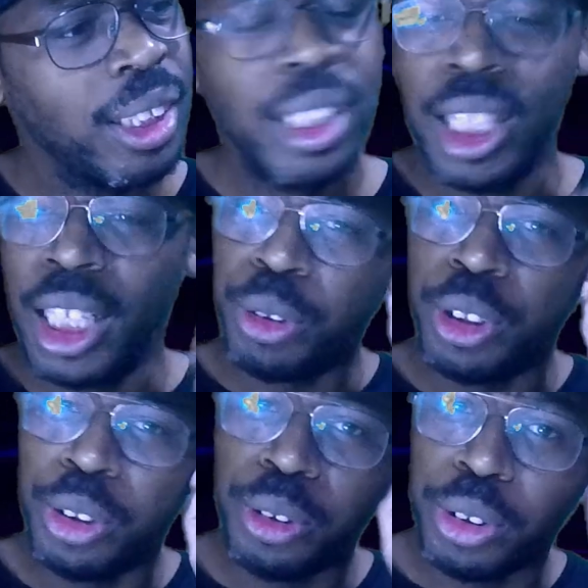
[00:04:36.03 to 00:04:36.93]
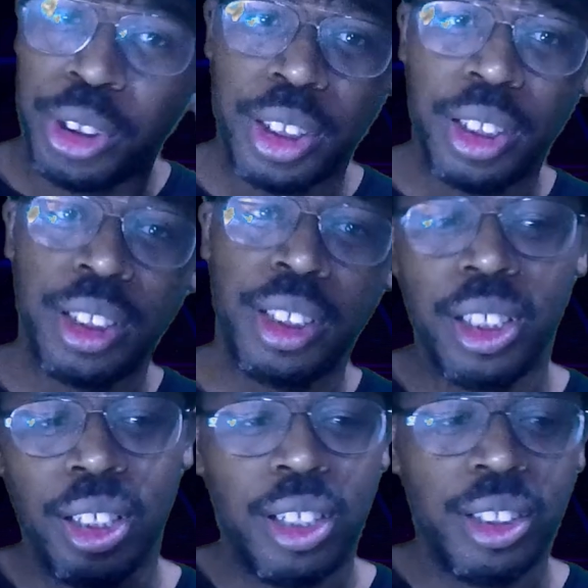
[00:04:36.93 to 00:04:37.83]
And all you gotta do is go to
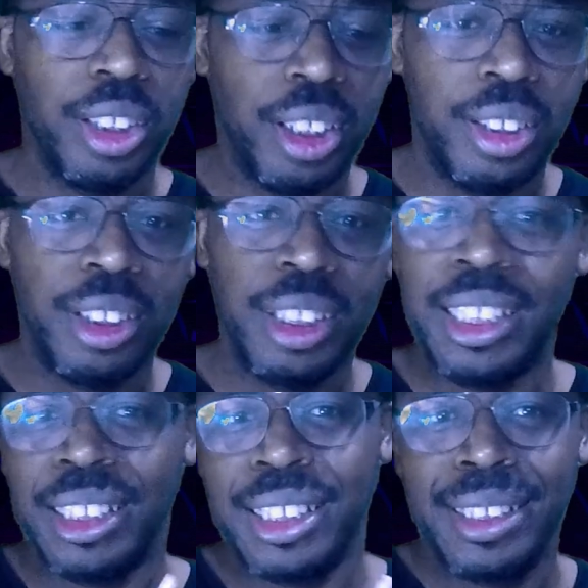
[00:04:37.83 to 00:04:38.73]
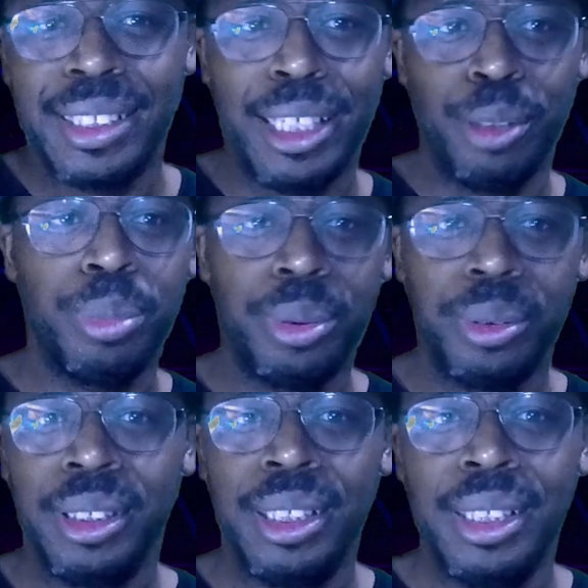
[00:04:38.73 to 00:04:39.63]
the last stage and escape.
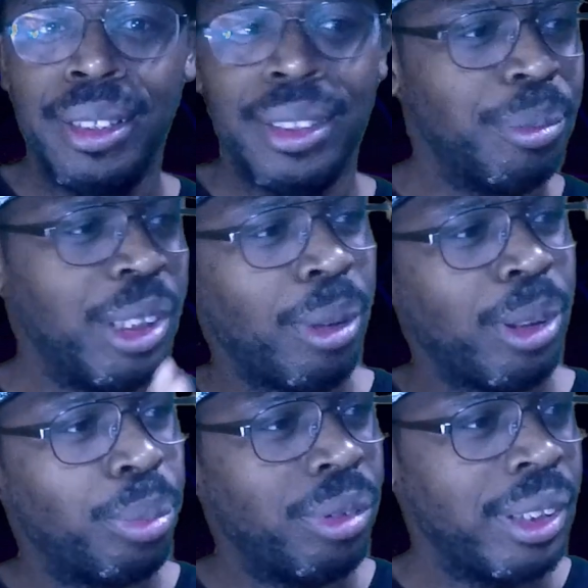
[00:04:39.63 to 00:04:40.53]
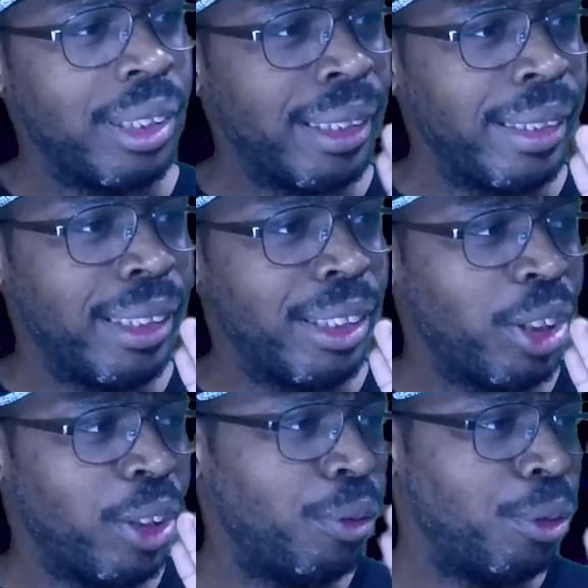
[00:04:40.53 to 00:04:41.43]
Some of these maps are pretty easy,
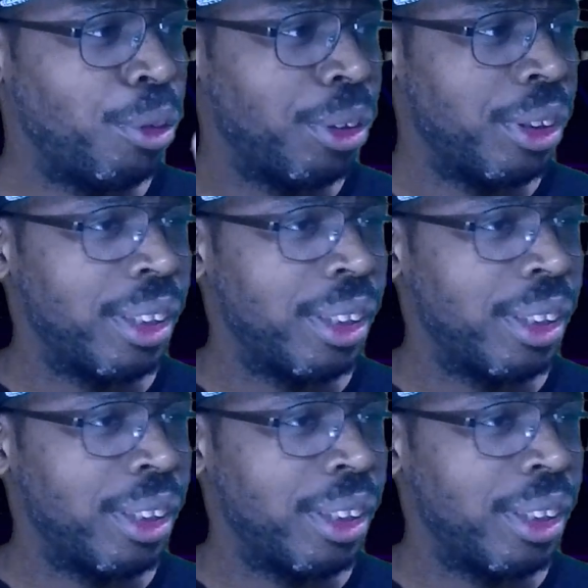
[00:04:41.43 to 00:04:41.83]
straightforward,